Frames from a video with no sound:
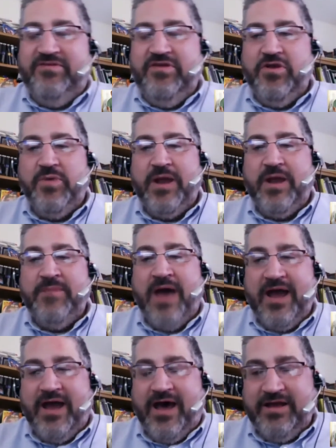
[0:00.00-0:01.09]
when I'm
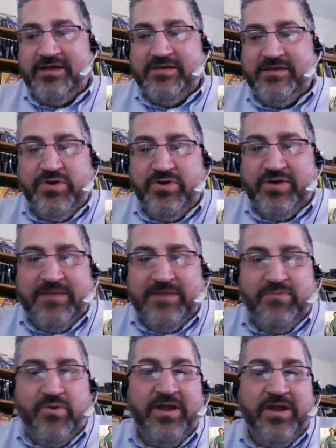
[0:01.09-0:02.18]
not on a computer
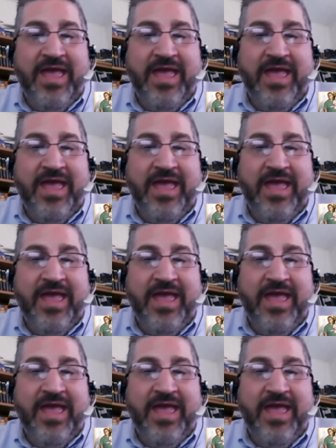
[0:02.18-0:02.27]
keyboard,